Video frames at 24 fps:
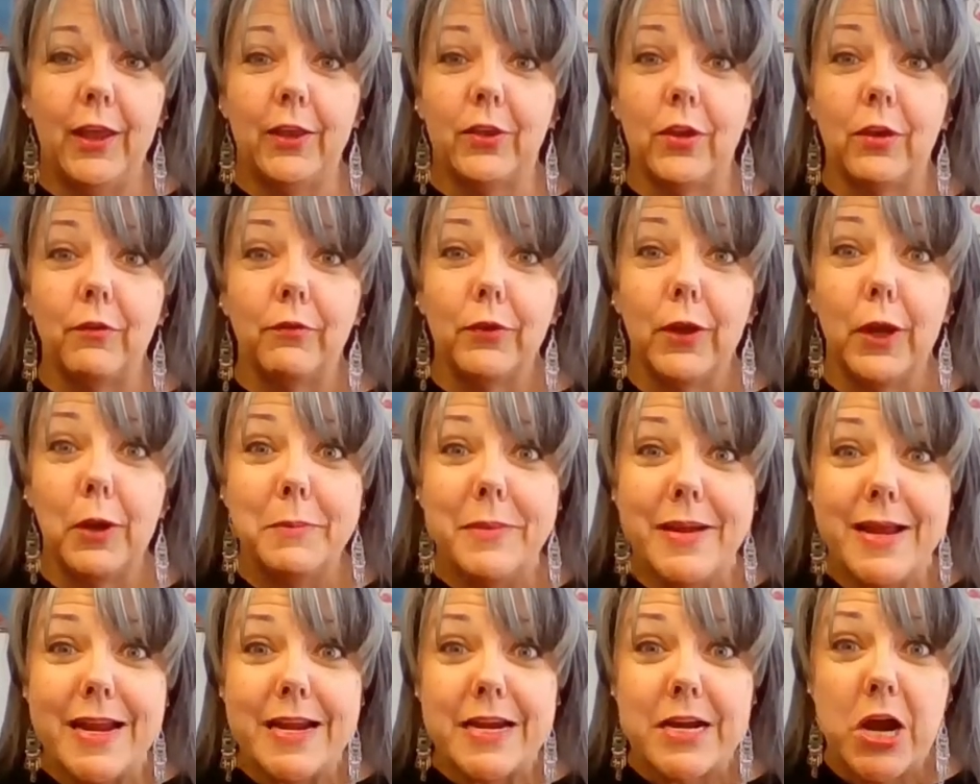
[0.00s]
it's a
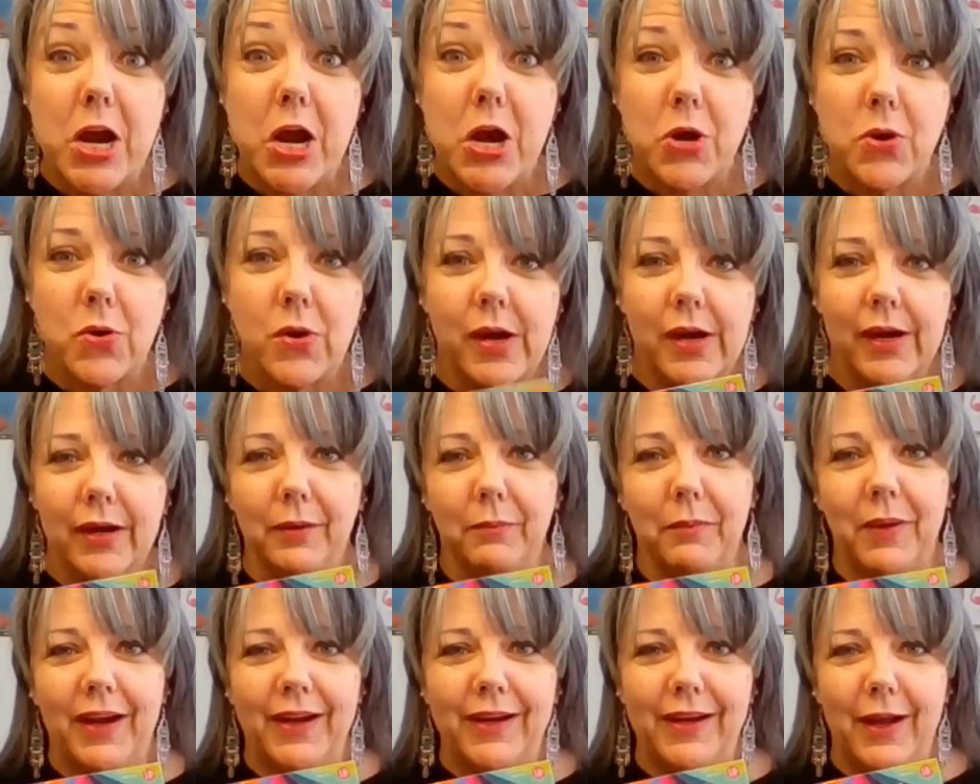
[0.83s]
flamingo
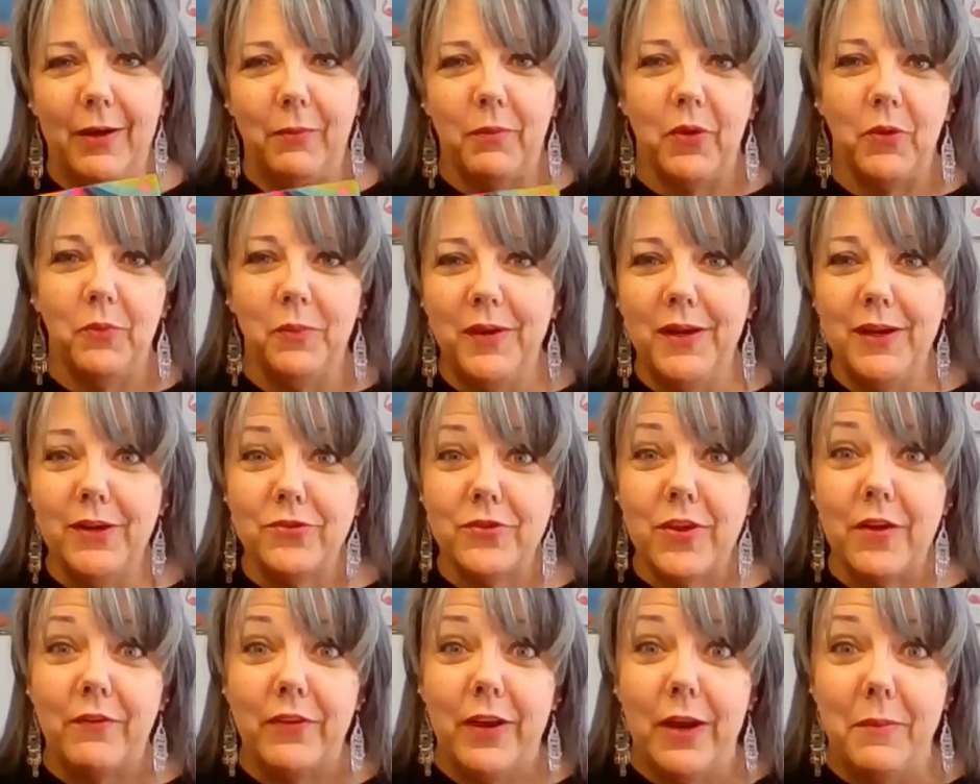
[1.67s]
and a pineapple, but
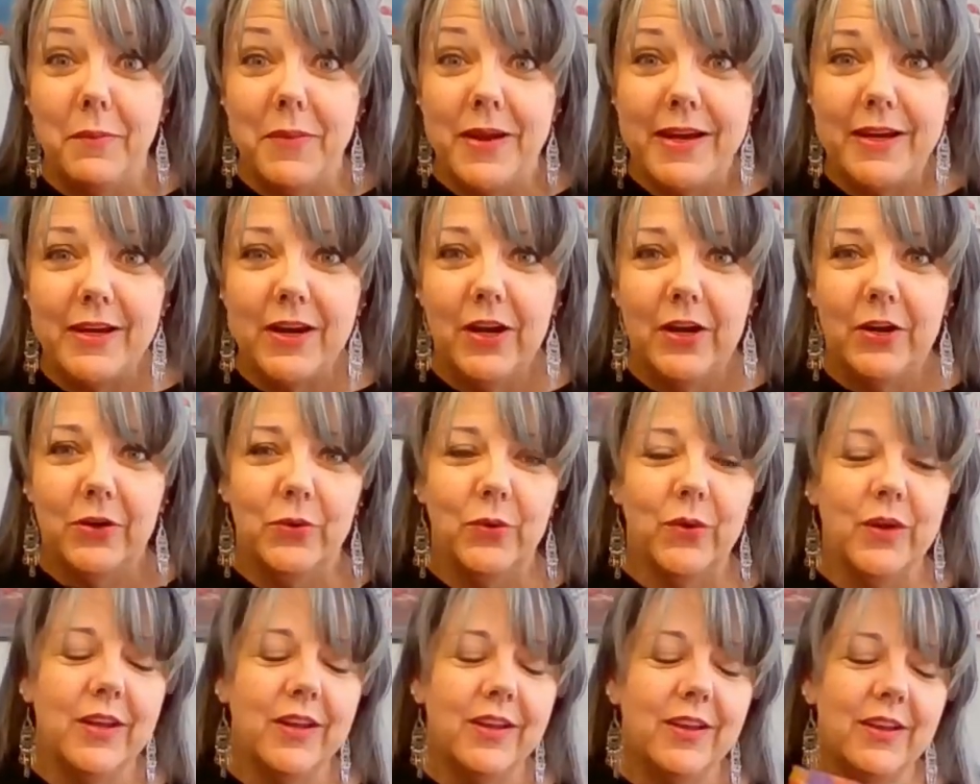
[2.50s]
it's a
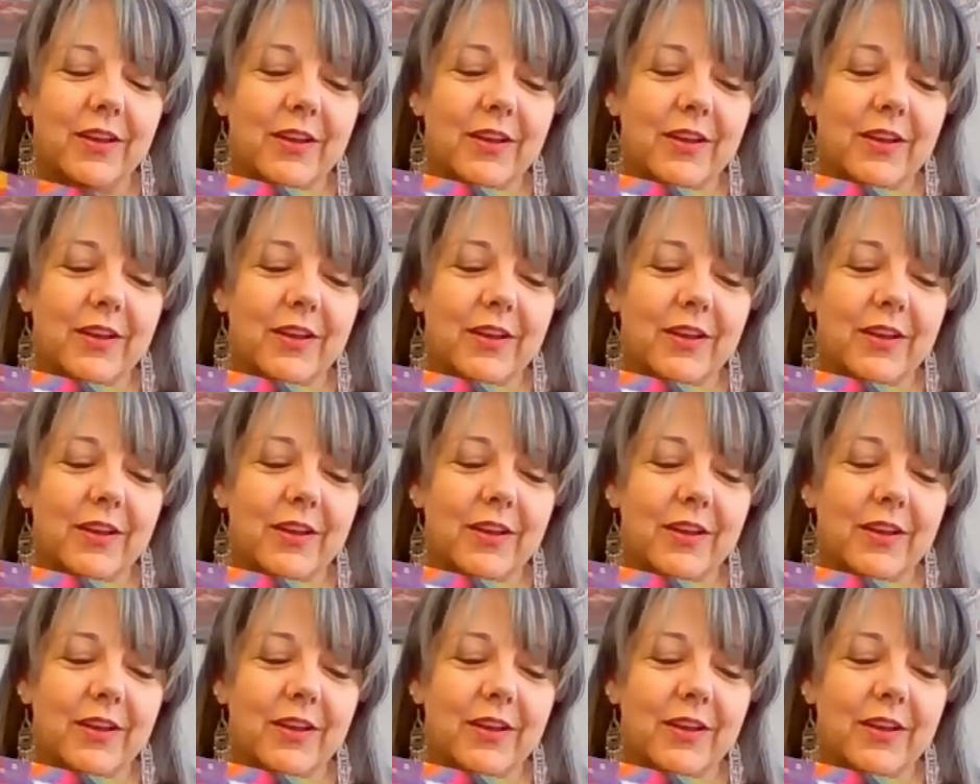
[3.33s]
flamingo.